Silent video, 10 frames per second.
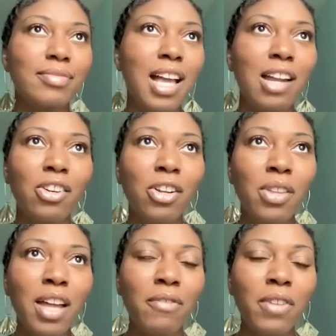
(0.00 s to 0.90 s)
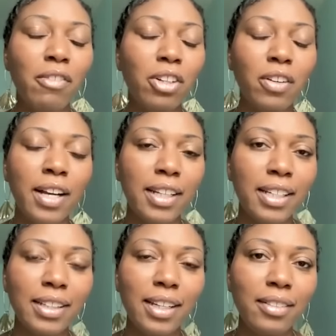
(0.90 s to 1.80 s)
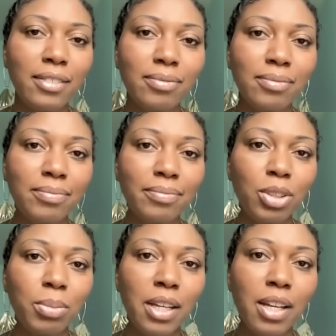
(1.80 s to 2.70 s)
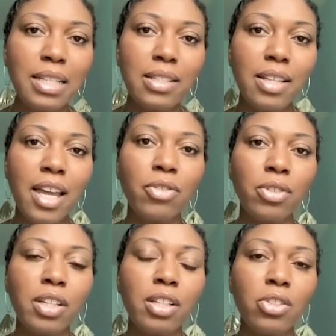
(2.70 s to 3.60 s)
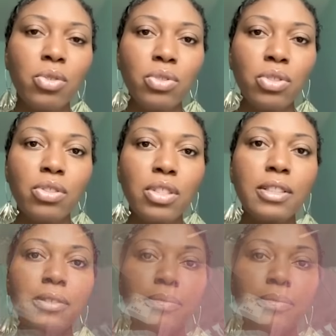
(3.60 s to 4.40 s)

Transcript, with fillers: I don't know that I've ever cried like that, to be honest, after getting those results.